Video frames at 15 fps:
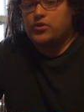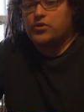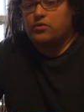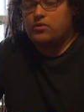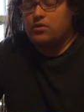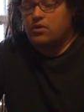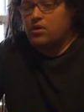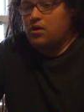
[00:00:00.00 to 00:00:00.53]
to.
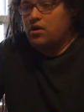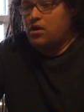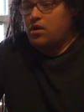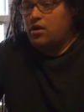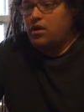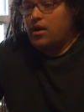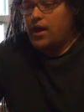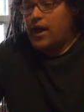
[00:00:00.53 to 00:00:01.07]

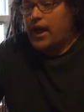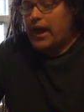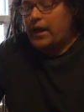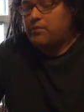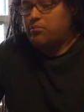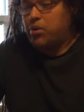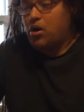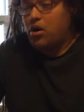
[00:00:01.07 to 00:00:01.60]

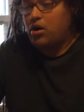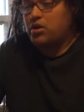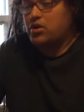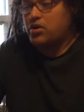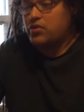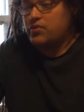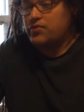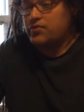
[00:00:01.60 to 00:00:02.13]
And part
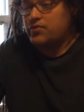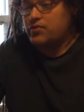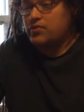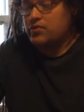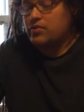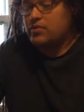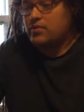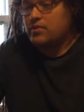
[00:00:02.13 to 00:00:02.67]
of
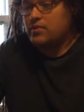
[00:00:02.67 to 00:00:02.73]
